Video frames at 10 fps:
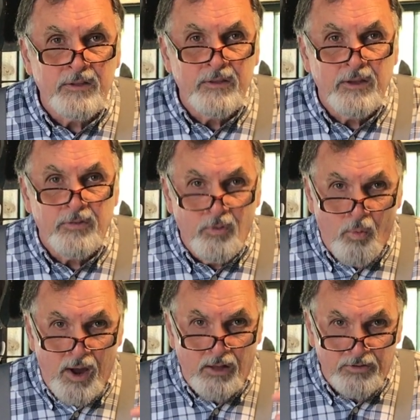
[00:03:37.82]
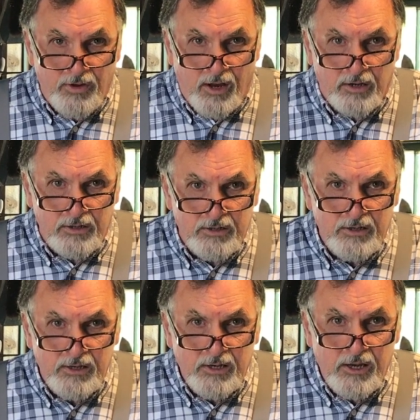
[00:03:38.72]
the wild duck,
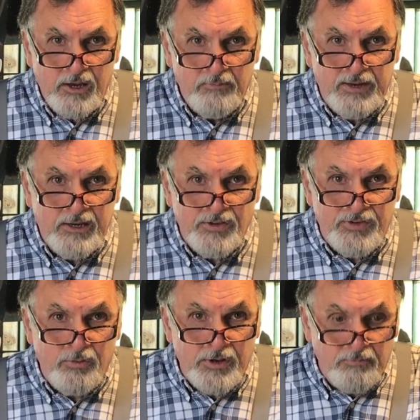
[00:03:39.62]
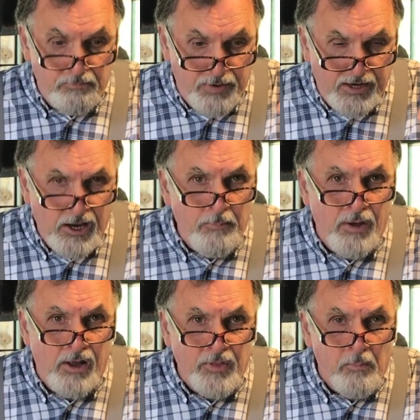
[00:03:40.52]
because they would pick up
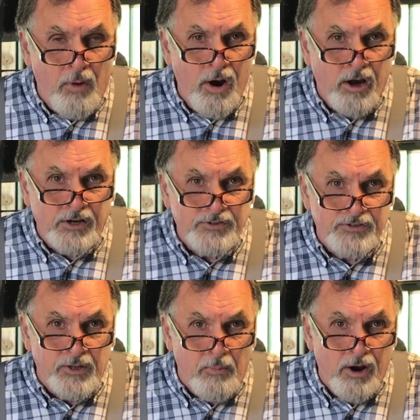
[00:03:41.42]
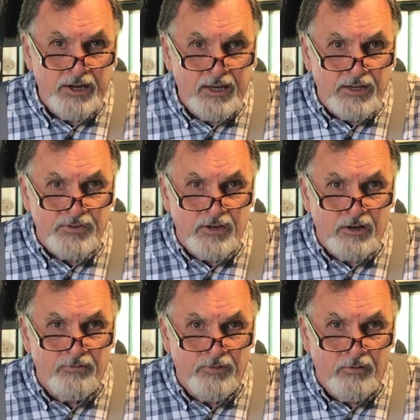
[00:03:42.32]
on the markings
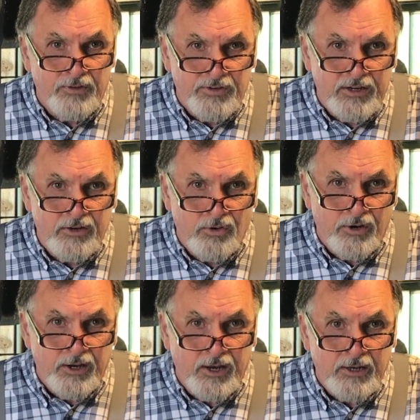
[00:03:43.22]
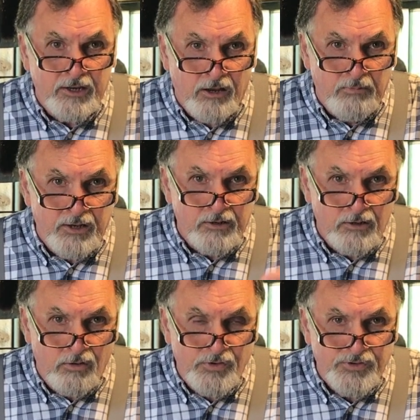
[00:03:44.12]
of the decoy and come in
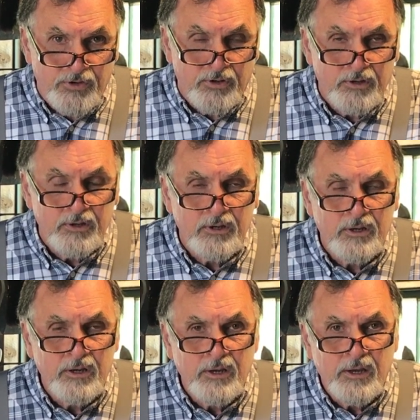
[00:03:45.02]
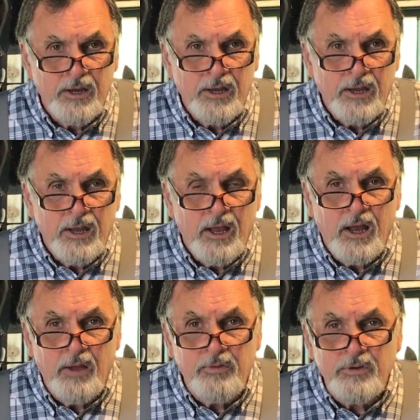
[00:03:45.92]
closer.
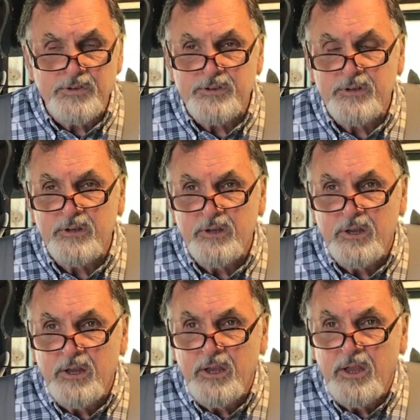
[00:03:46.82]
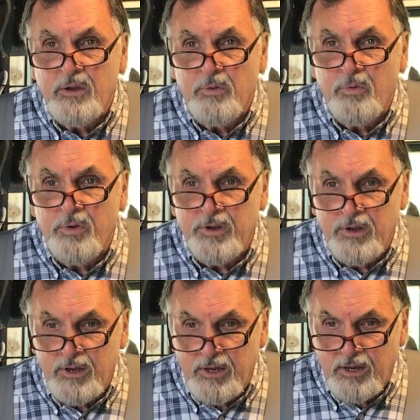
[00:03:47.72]
Others would
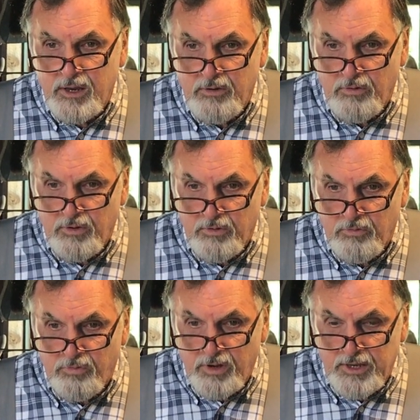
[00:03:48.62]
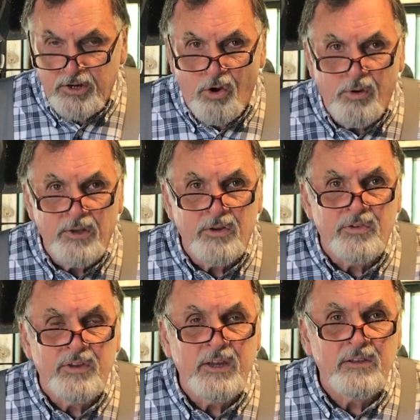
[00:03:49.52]
really go into
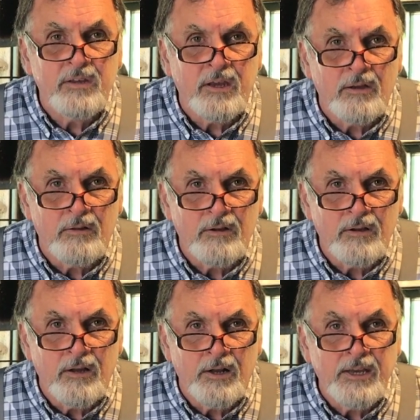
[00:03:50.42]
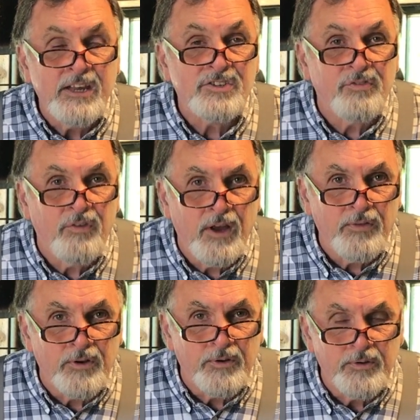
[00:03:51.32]
detail on each
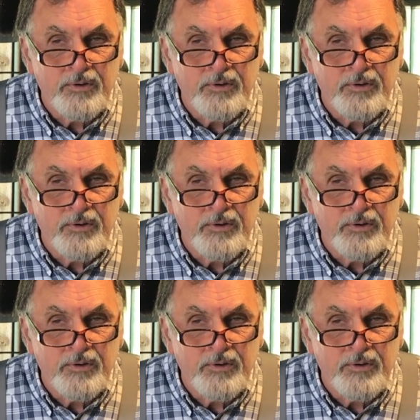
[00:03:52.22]
feather,